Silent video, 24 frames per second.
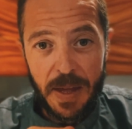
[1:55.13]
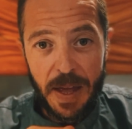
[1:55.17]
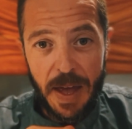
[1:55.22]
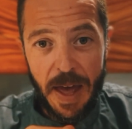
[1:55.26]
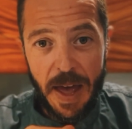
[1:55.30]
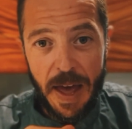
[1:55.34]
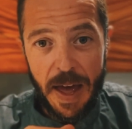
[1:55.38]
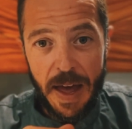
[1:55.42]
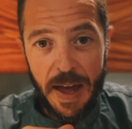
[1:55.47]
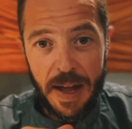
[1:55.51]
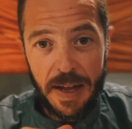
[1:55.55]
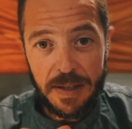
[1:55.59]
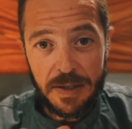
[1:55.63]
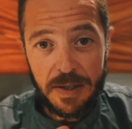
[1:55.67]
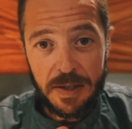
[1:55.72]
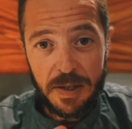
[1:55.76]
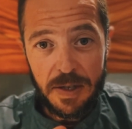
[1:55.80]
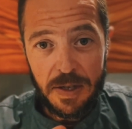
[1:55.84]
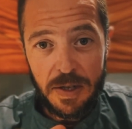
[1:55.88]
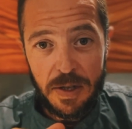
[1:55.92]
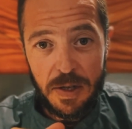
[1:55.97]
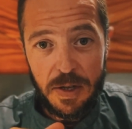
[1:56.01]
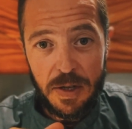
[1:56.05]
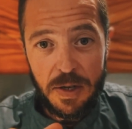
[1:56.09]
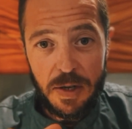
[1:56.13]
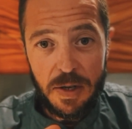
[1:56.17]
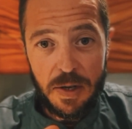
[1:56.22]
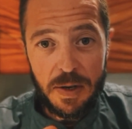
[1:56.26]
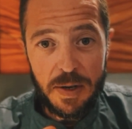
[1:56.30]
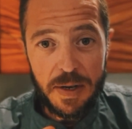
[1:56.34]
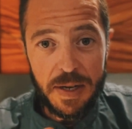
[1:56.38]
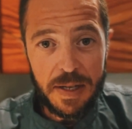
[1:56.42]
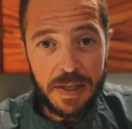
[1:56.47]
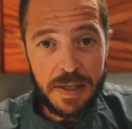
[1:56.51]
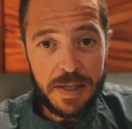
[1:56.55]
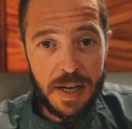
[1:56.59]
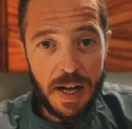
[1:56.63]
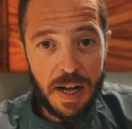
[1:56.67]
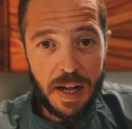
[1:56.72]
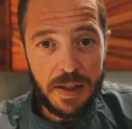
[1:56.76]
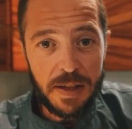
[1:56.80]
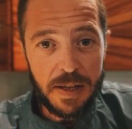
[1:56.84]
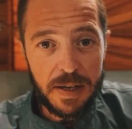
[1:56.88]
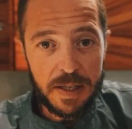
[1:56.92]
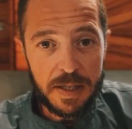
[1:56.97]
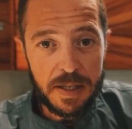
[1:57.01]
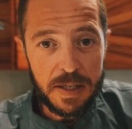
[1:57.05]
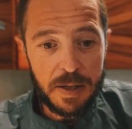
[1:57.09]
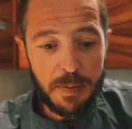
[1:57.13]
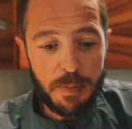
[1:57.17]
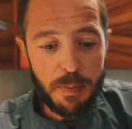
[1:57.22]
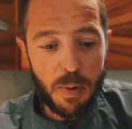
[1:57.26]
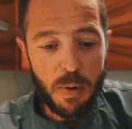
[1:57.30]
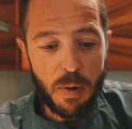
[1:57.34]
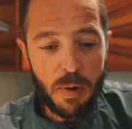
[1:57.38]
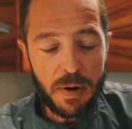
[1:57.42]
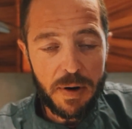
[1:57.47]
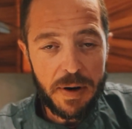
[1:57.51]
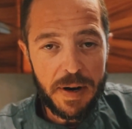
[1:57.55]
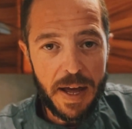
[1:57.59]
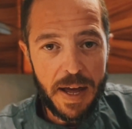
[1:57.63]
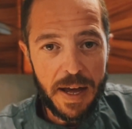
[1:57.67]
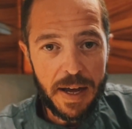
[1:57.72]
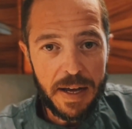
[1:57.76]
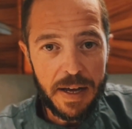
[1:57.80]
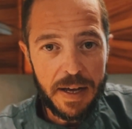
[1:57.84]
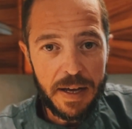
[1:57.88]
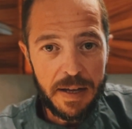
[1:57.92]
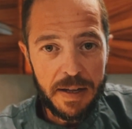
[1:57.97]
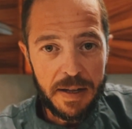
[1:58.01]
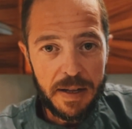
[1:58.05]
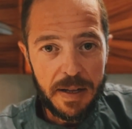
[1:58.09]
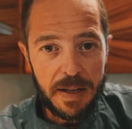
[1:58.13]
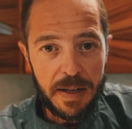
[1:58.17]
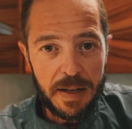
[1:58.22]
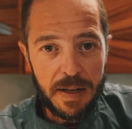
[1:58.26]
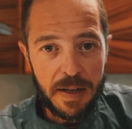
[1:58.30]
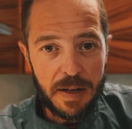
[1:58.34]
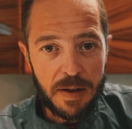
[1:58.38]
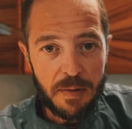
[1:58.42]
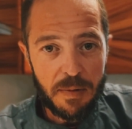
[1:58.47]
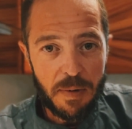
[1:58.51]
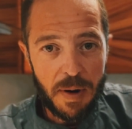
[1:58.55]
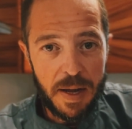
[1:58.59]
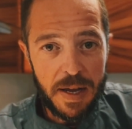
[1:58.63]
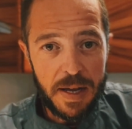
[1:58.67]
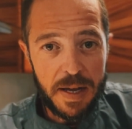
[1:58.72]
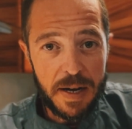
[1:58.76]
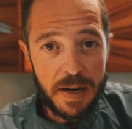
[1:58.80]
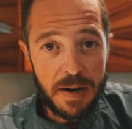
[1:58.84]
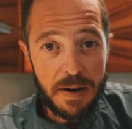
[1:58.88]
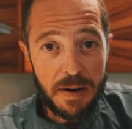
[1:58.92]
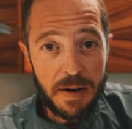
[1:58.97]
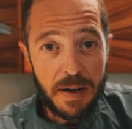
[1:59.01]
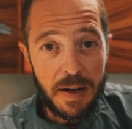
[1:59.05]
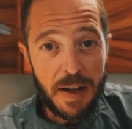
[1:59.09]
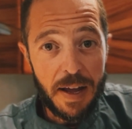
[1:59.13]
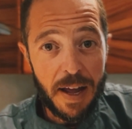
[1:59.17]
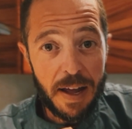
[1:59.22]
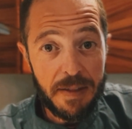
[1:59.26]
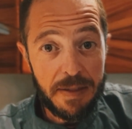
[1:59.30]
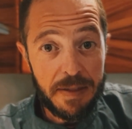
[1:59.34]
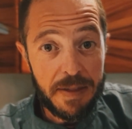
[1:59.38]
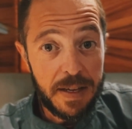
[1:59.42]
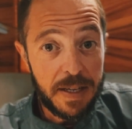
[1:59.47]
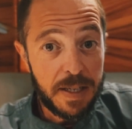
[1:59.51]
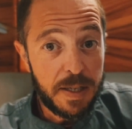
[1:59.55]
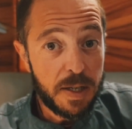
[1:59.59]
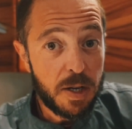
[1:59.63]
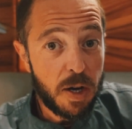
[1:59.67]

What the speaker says: and you can tell that it's the pork neck right here. And this